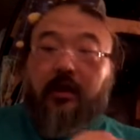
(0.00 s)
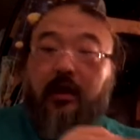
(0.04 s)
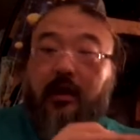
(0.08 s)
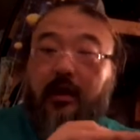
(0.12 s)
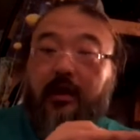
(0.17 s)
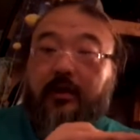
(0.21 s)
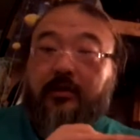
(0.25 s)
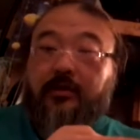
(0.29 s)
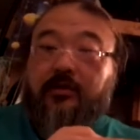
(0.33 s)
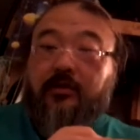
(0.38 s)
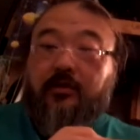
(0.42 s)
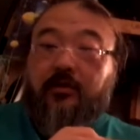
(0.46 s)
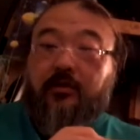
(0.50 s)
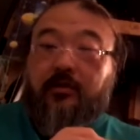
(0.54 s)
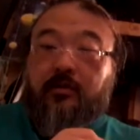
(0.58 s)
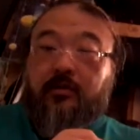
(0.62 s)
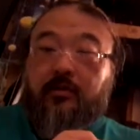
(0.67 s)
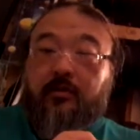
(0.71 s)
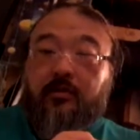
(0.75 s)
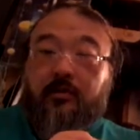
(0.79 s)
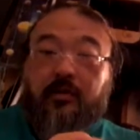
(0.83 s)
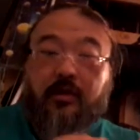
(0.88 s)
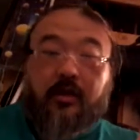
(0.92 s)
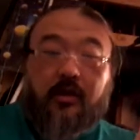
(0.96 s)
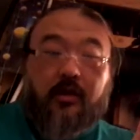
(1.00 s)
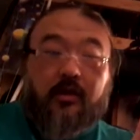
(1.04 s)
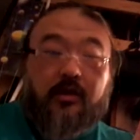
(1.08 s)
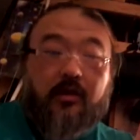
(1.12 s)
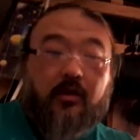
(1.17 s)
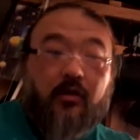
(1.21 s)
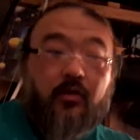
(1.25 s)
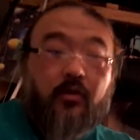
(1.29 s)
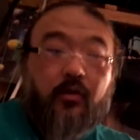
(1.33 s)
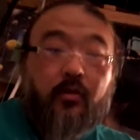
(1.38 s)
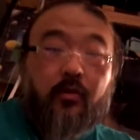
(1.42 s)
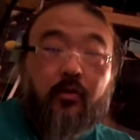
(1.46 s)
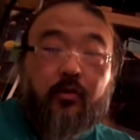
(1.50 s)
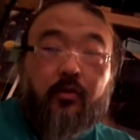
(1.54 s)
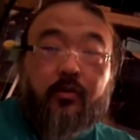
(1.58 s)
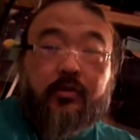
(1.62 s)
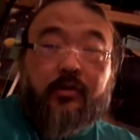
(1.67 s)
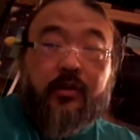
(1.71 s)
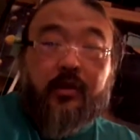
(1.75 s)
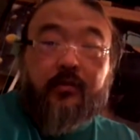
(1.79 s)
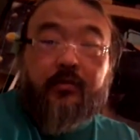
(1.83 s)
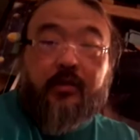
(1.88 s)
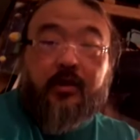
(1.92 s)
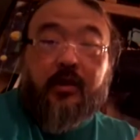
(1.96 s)
onto the holes
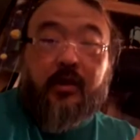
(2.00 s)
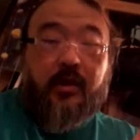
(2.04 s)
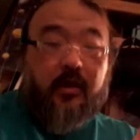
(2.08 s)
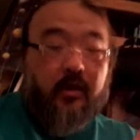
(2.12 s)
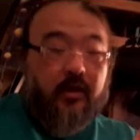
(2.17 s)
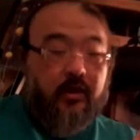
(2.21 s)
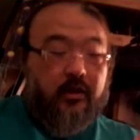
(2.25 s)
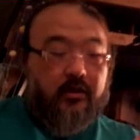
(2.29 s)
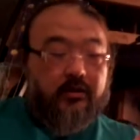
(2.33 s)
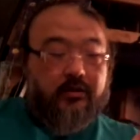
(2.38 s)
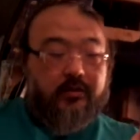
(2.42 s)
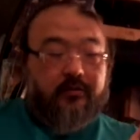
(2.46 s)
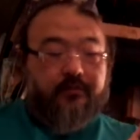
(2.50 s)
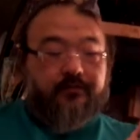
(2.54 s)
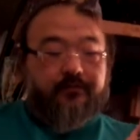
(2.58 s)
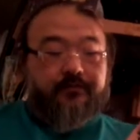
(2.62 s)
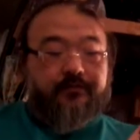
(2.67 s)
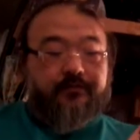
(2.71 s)
of the keys.